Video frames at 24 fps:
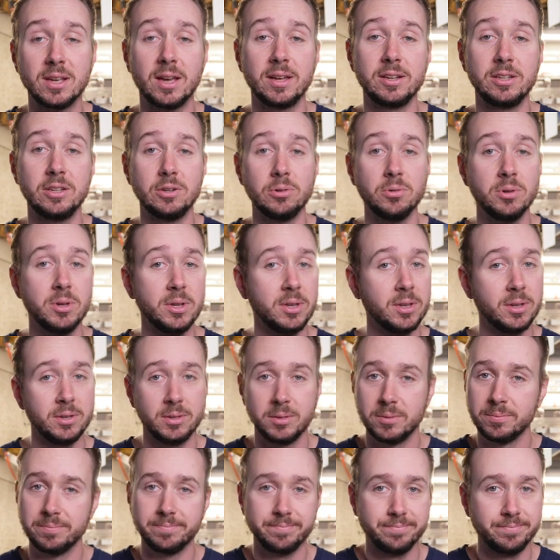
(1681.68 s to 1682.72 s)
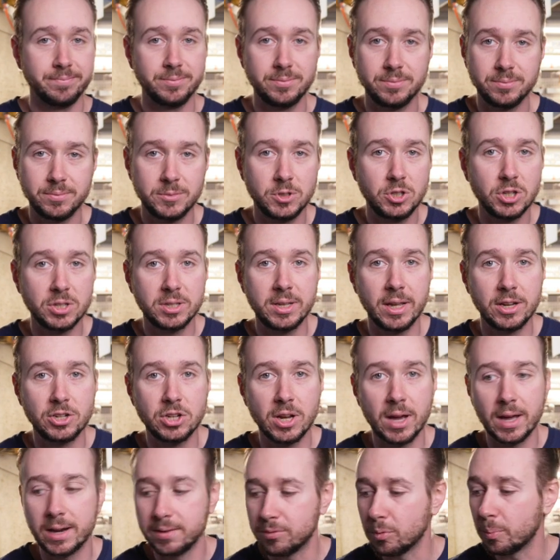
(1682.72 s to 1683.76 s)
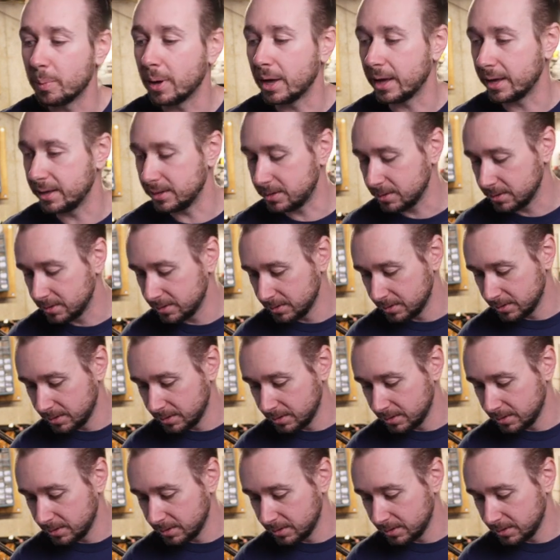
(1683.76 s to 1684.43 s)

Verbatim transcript: on you. Just get you out of a bind.